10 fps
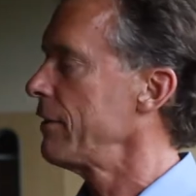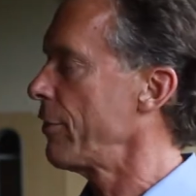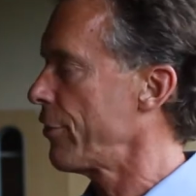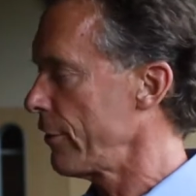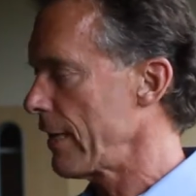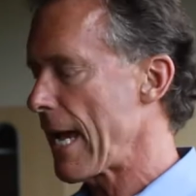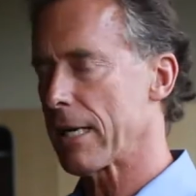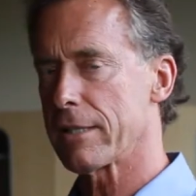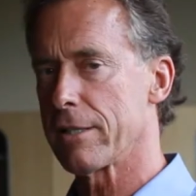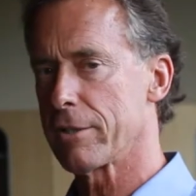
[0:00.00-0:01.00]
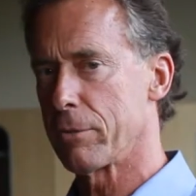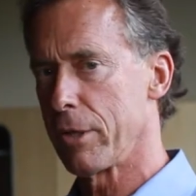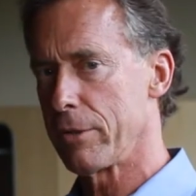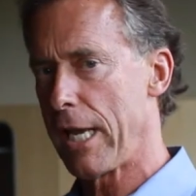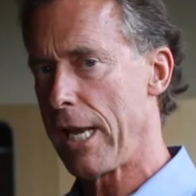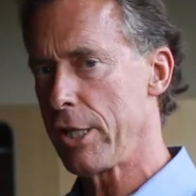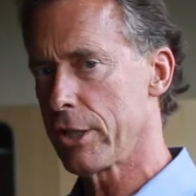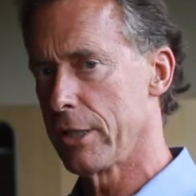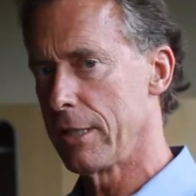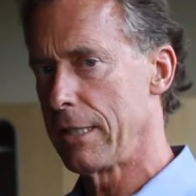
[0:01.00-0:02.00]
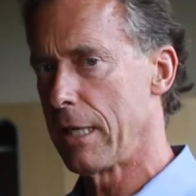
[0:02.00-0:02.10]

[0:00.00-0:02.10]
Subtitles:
the third axis of rotation.